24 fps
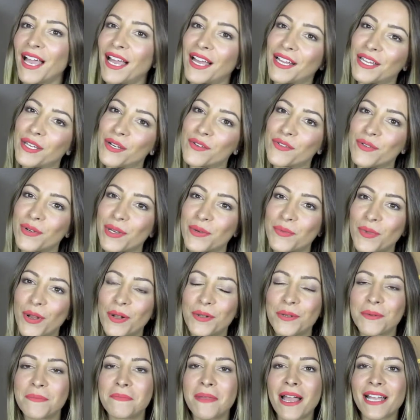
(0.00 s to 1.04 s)
Hello everyone,
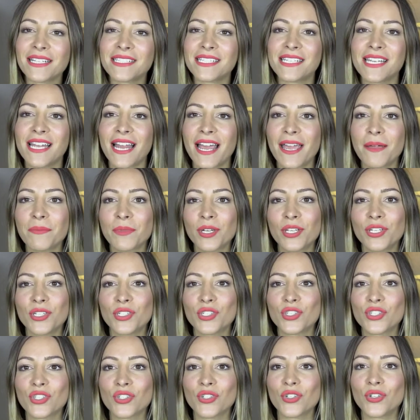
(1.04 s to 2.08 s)
welcome back. Today I'm going
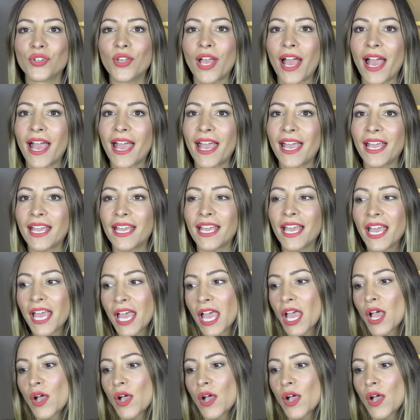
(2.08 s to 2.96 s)
to do a,